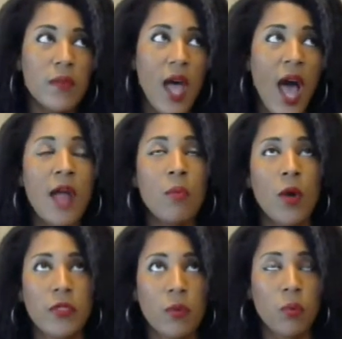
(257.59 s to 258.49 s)
I
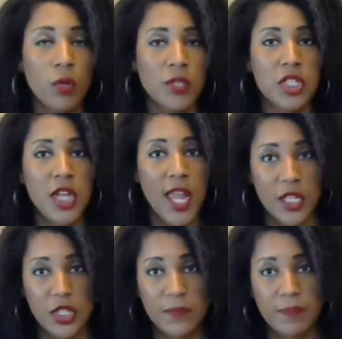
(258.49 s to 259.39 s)
want the world to
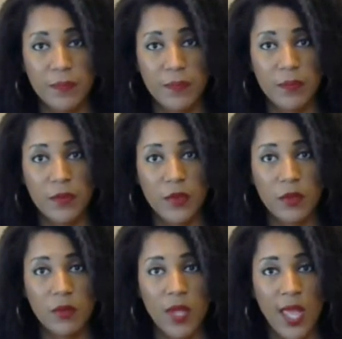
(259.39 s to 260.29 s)
change?
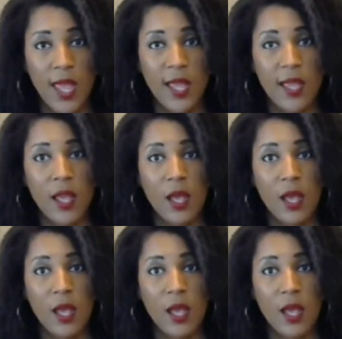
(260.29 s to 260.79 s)
Okay.